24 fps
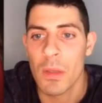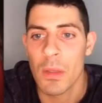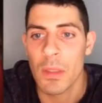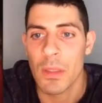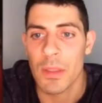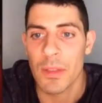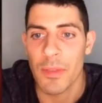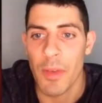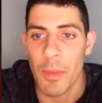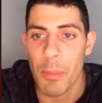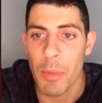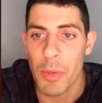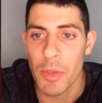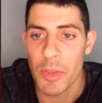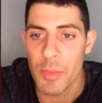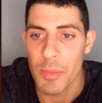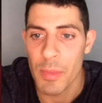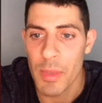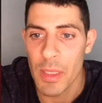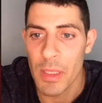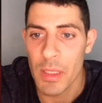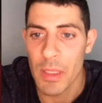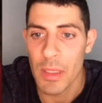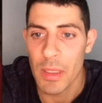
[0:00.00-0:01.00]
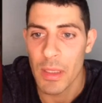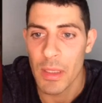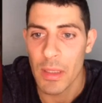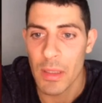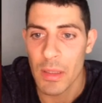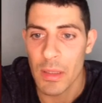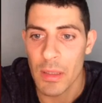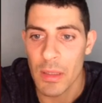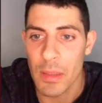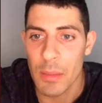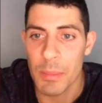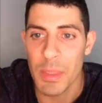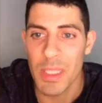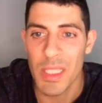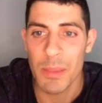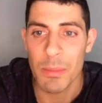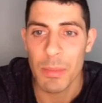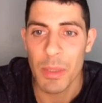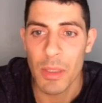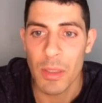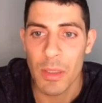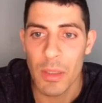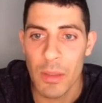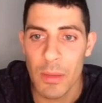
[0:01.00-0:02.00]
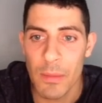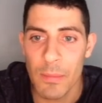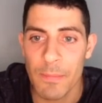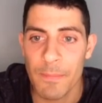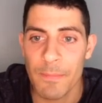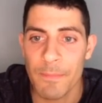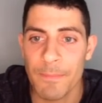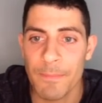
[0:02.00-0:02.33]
If I push my b pawn,